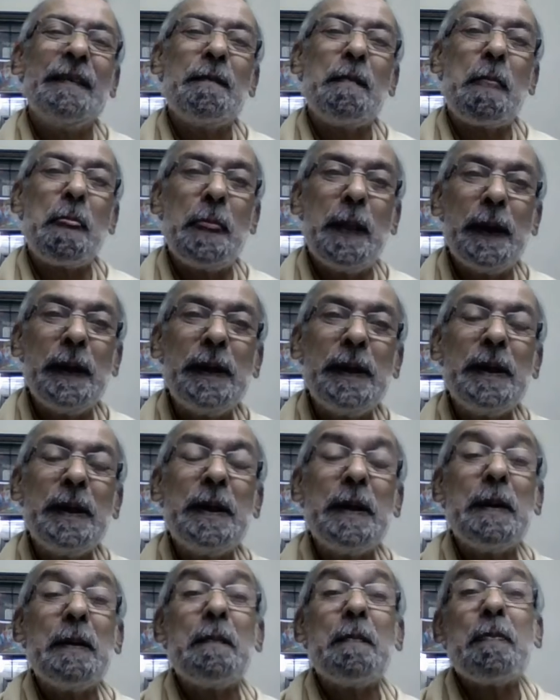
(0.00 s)
the
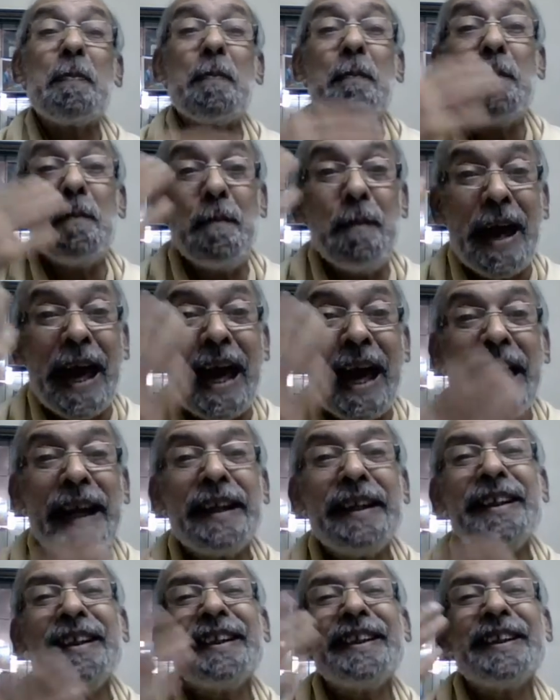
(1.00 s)

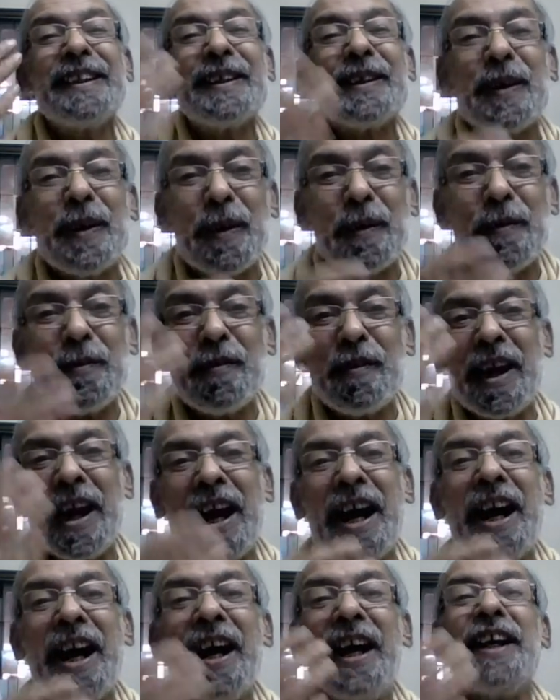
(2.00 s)
barrier of
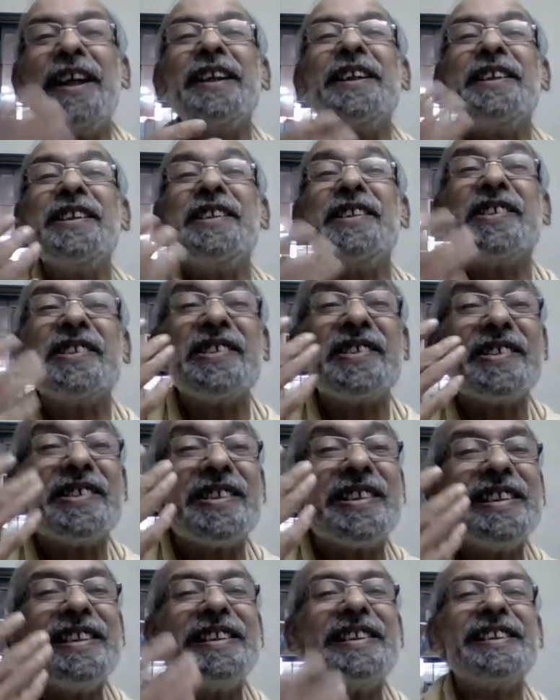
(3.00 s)
I is
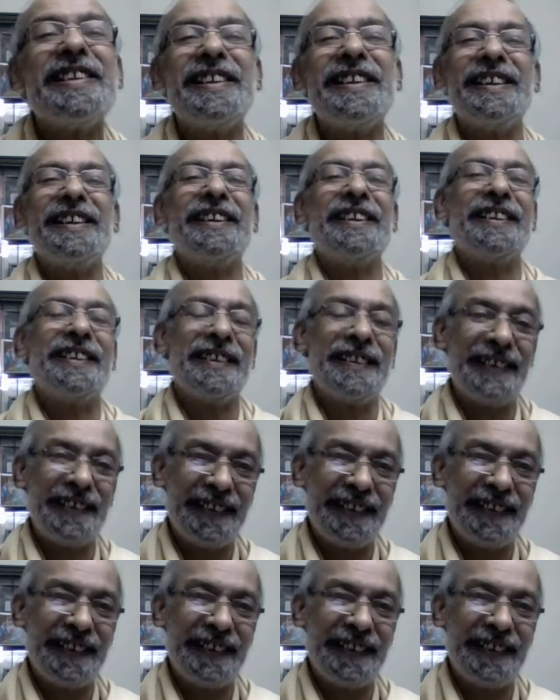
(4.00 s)
still there.